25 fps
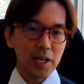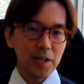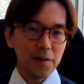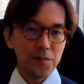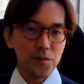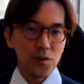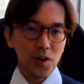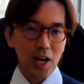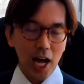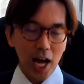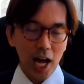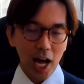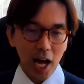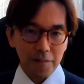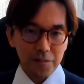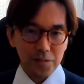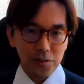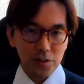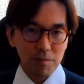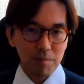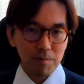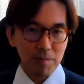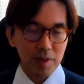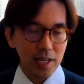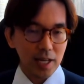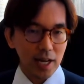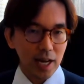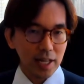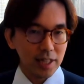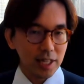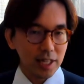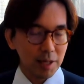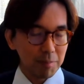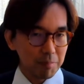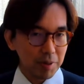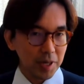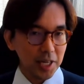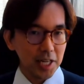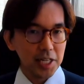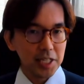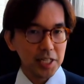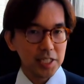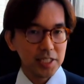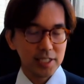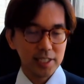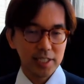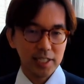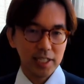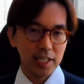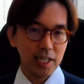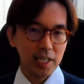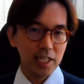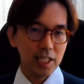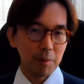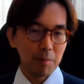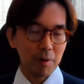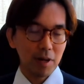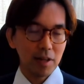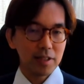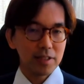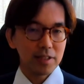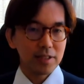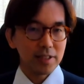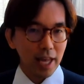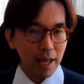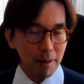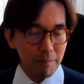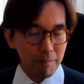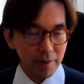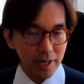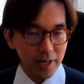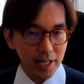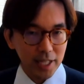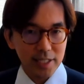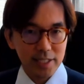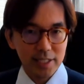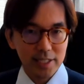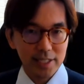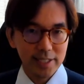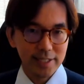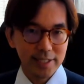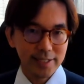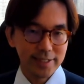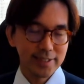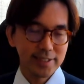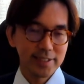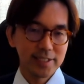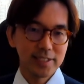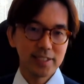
if you have to be at the beach in about ten minutes,